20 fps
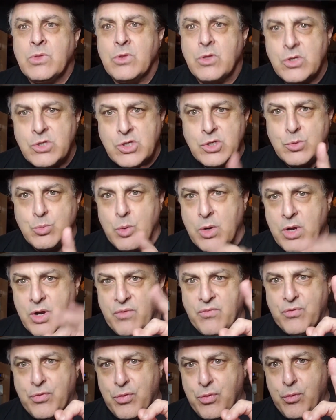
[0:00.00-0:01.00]
This is one
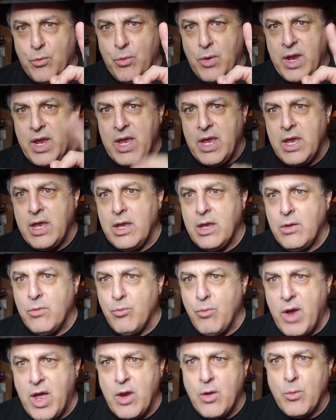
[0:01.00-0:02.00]
of three
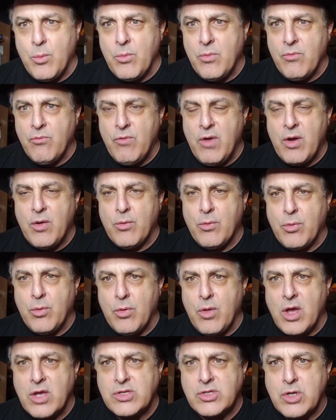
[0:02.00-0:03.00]
Raider of the
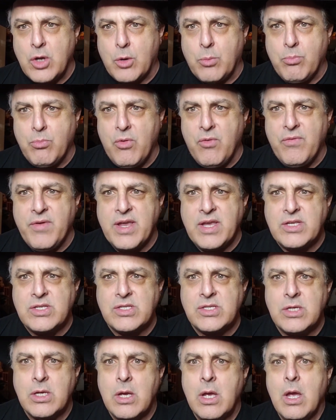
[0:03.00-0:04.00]
Lost Ark
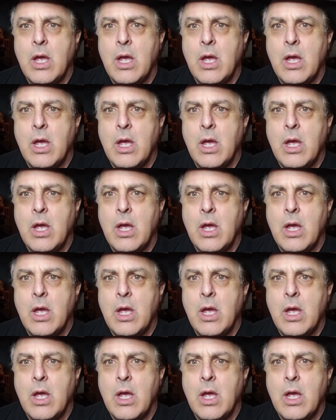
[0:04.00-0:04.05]
movies,